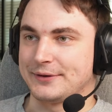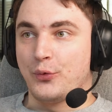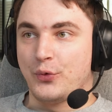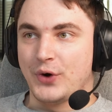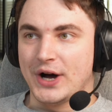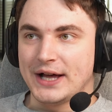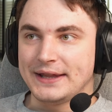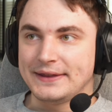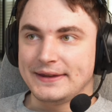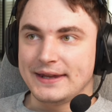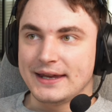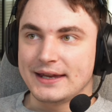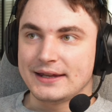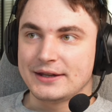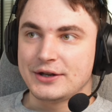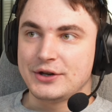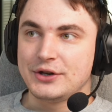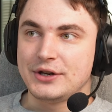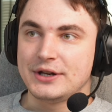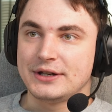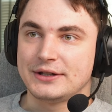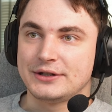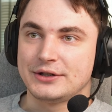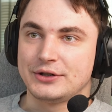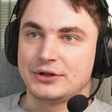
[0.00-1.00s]
One thing you
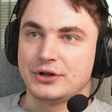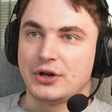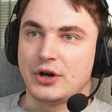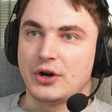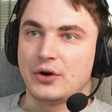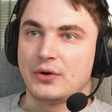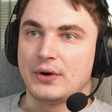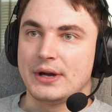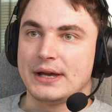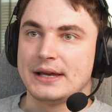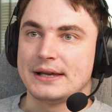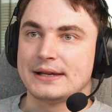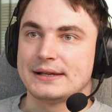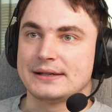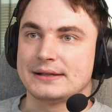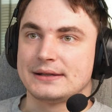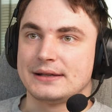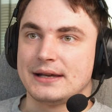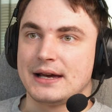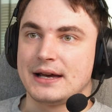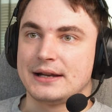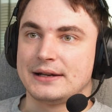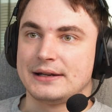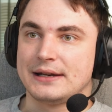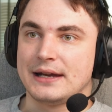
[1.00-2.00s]
need to know is
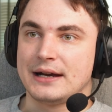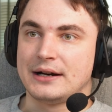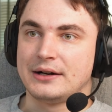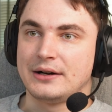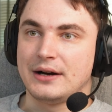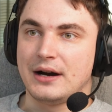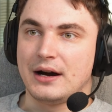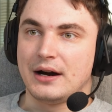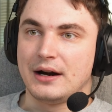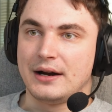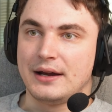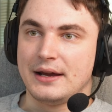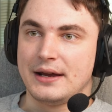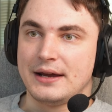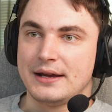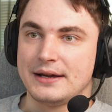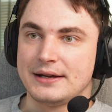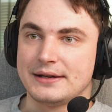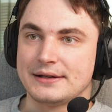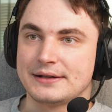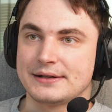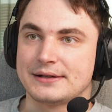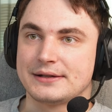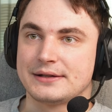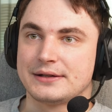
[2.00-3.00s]
that there
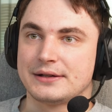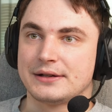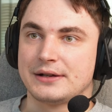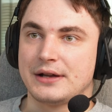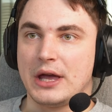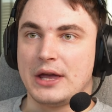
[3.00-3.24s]
is,